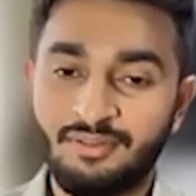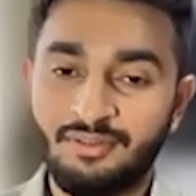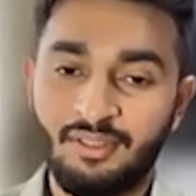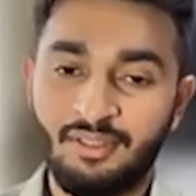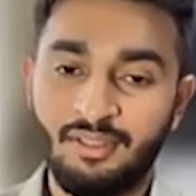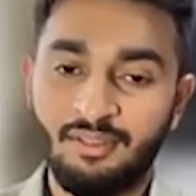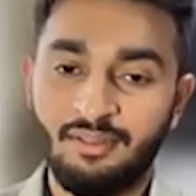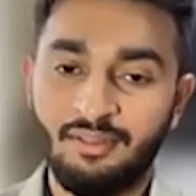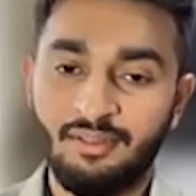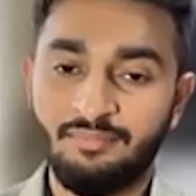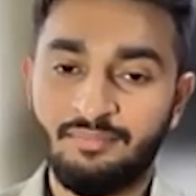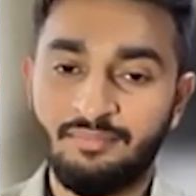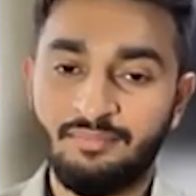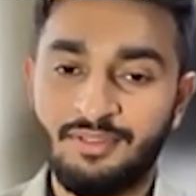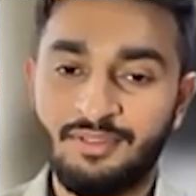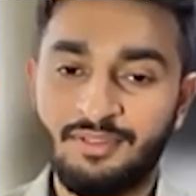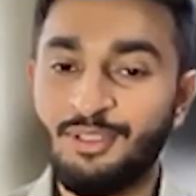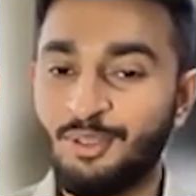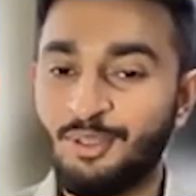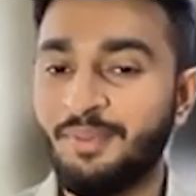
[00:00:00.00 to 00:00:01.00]
the
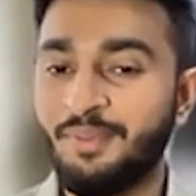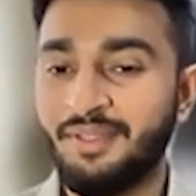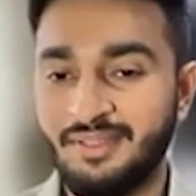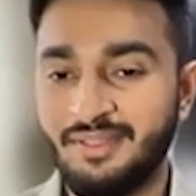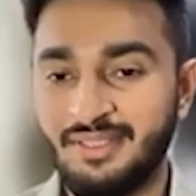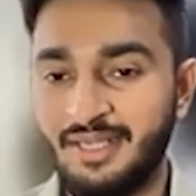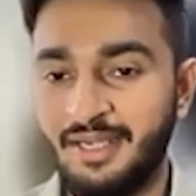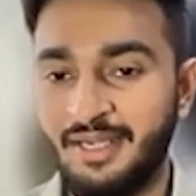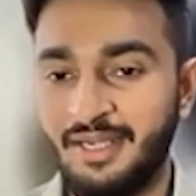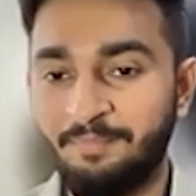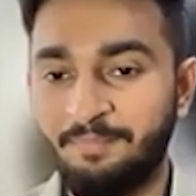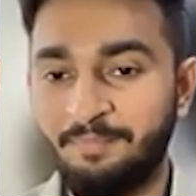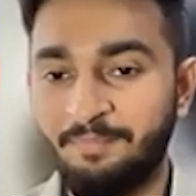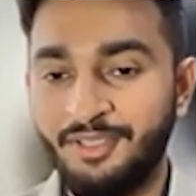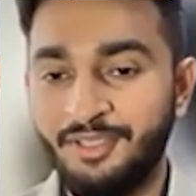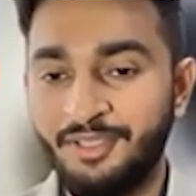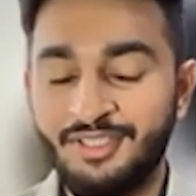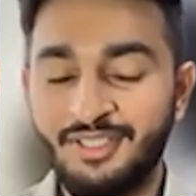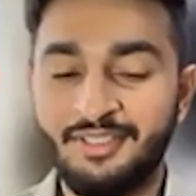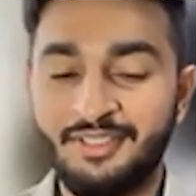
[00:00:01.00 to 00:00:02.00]
Zero Mothers Die
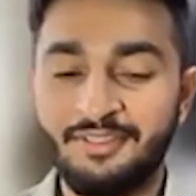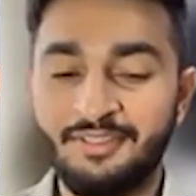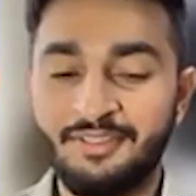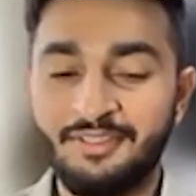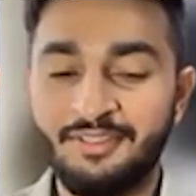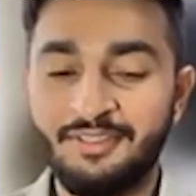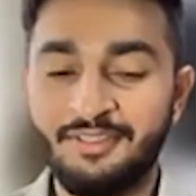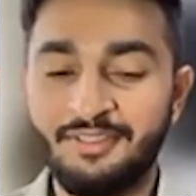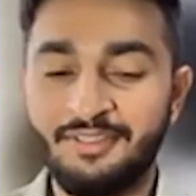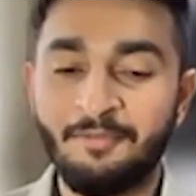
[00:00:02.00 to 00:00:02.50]
initiative.